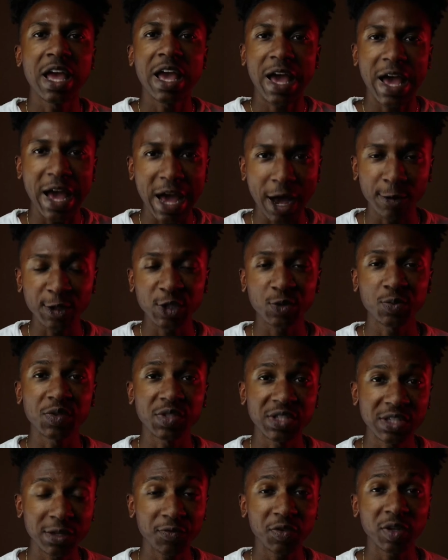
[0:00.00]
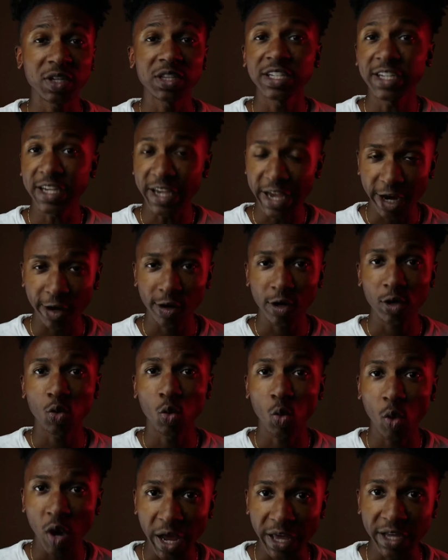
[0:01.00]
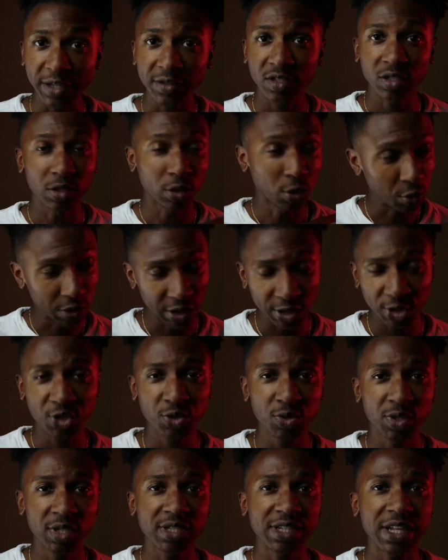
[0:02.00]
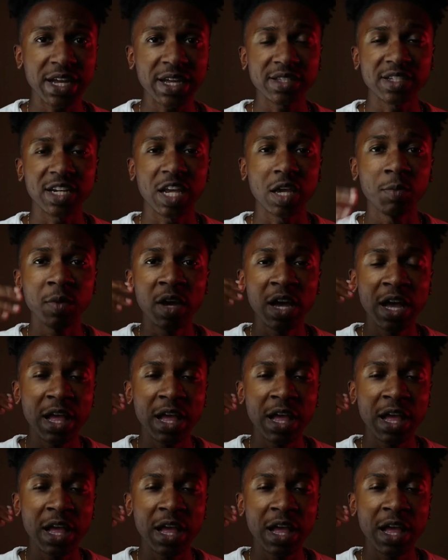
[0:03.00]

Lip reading: how specifically Eric White, who didn't choose his last name,